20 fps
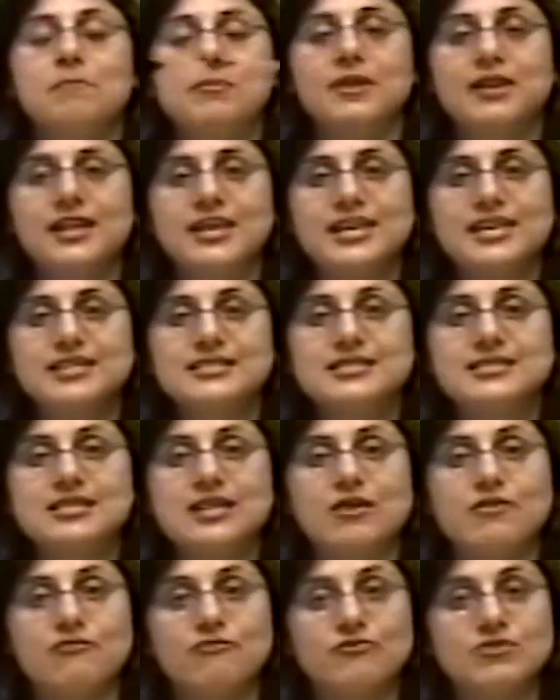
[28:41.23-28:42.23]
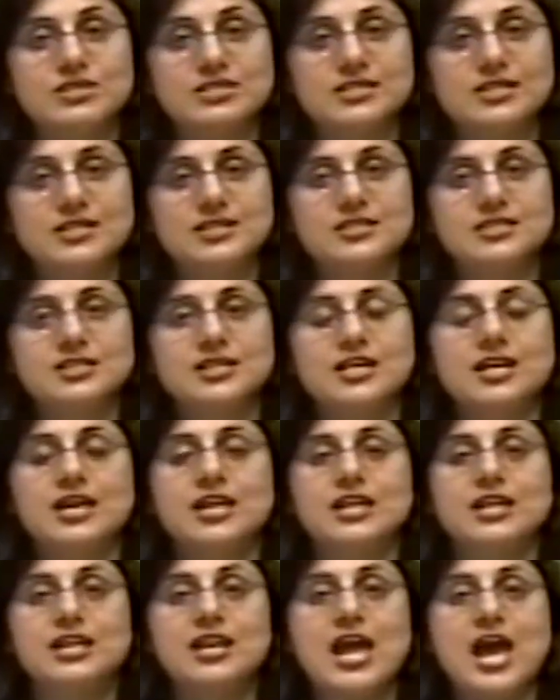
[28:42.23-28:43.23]
please visit
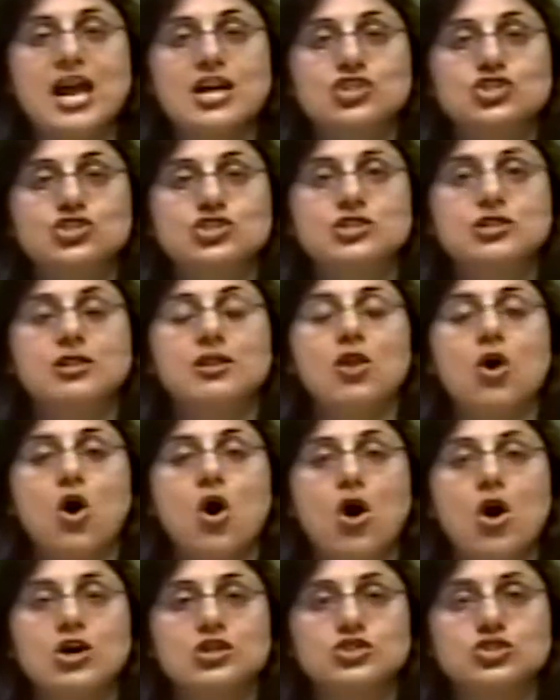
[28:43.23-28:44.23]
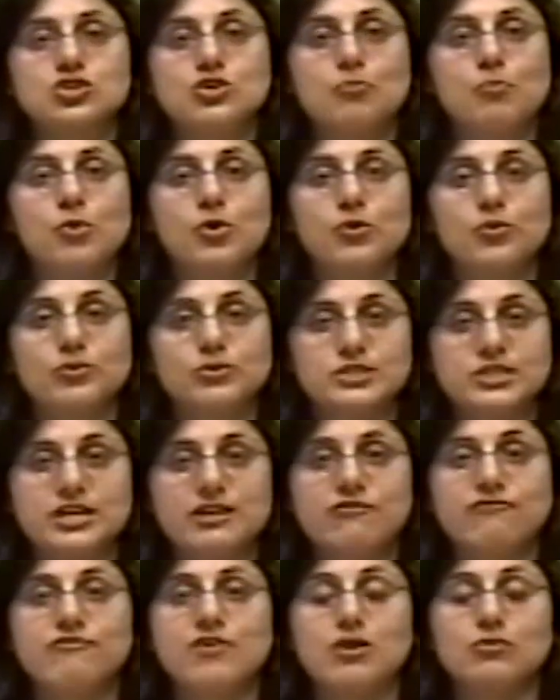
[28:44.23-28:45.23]
National Osteoporotic
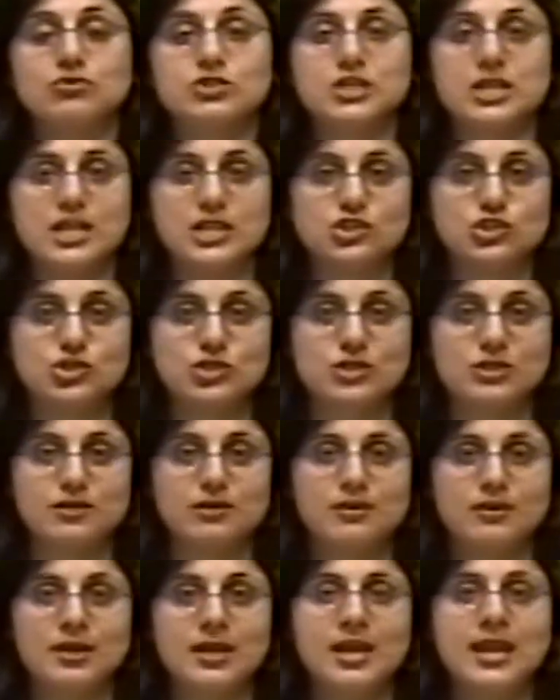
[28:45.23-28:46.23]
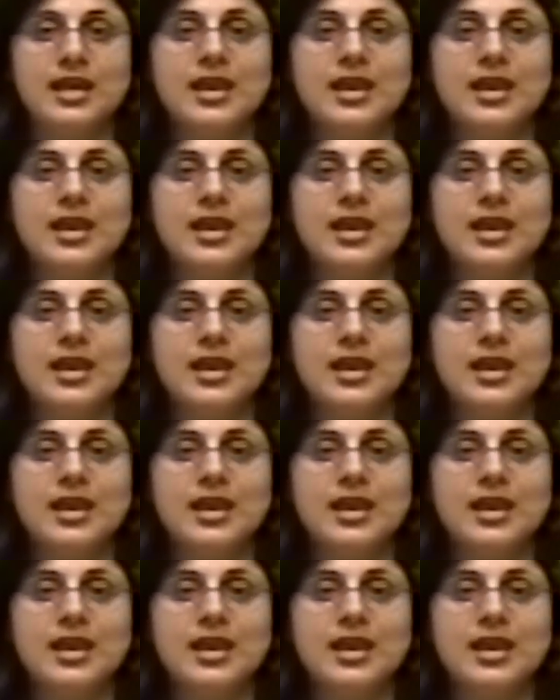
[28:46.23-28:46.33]
Foundation.